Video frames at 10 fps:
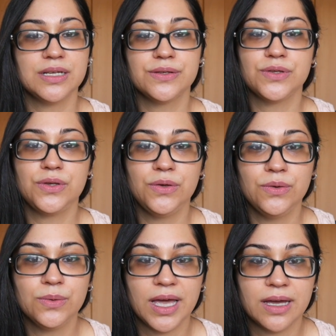is
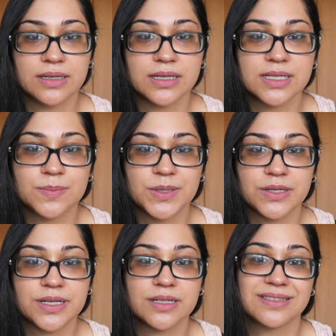you can
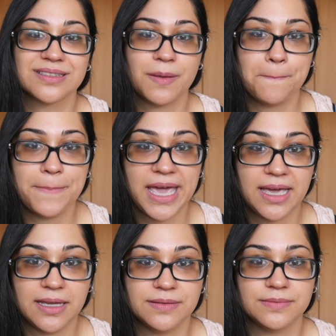experience
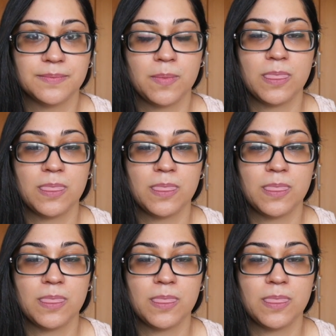pain,